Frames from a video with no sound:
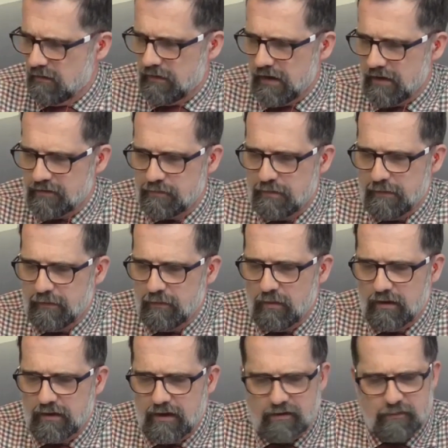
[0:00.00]
That's maybe
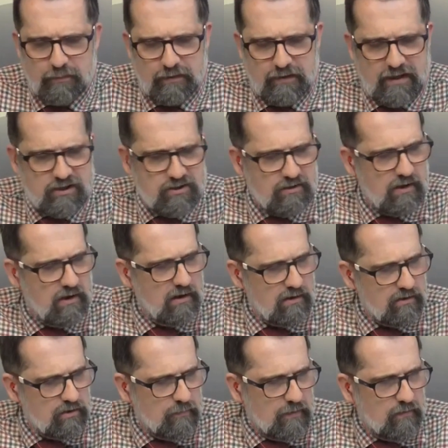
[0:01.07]
one explanation.
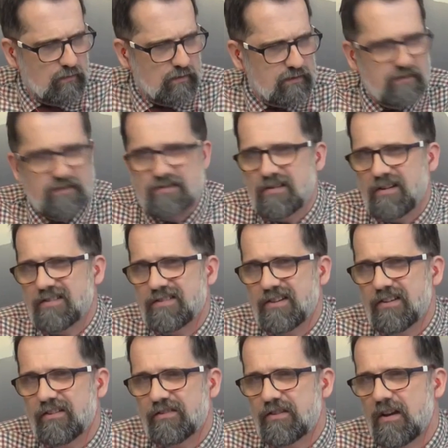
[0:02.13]
You might want to discuss
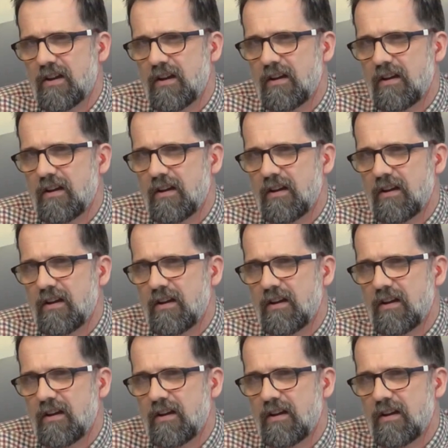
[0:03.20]
others.